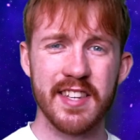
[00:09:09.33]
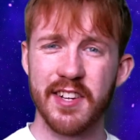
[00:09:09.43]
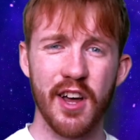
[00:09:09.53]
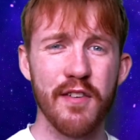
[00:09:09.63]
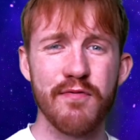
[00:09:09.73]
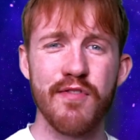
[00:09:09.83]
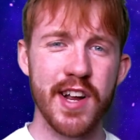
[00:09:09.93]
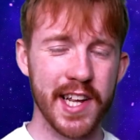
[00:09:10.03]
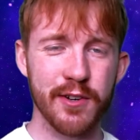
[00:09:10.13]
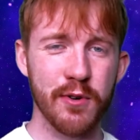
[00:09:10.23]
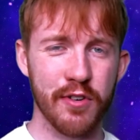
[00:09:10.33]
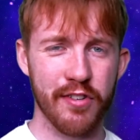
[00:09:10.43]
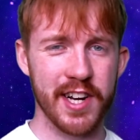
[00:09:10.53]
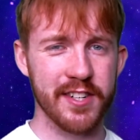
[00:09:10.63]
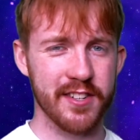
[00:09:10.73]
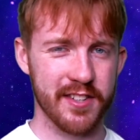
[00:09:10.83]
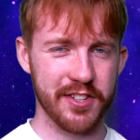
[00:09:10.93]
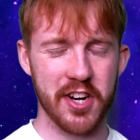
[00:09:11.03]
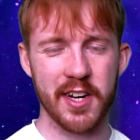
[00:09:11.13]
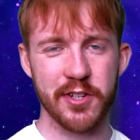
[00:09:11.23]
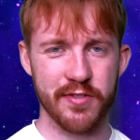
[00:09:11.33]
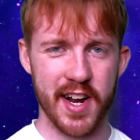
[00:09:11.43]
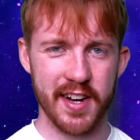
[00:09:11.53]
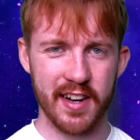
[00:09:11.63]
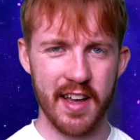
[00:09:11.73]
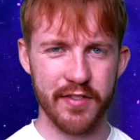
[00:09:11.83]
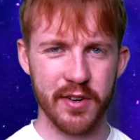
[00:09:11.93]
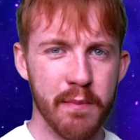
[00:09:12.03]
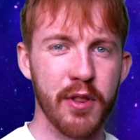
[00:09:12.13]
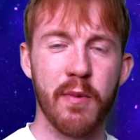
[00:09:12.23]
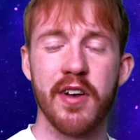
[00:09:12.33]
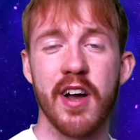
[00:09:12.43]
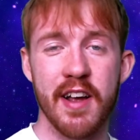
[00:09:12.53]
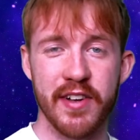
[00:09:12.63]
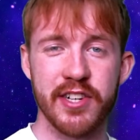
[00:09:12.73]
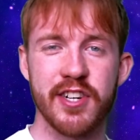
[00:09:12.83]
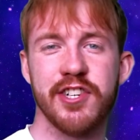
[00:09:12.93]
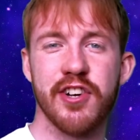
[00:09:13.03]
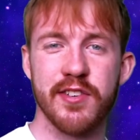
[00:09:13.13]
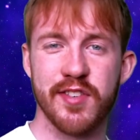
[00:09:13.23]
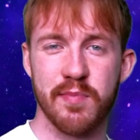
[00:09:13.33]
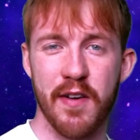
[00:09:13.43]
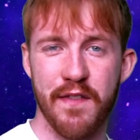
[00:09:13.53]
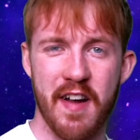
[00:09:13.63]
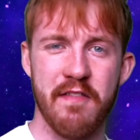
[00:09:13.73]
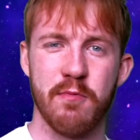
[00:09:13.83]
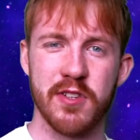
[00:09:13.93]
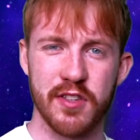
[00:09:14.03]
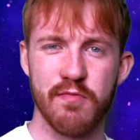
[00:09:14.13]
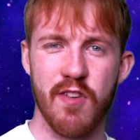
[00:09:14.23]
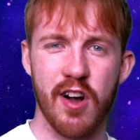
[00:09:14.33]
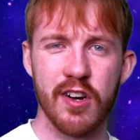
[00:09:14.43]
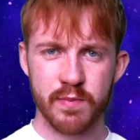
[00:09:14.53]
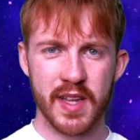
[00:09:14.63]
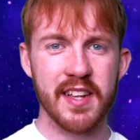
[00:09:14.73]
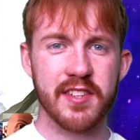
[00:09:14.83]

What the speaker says: a lot of really cool creatures at challenge rating 11, but the one I eventually chose as my favourite was the Rock. Its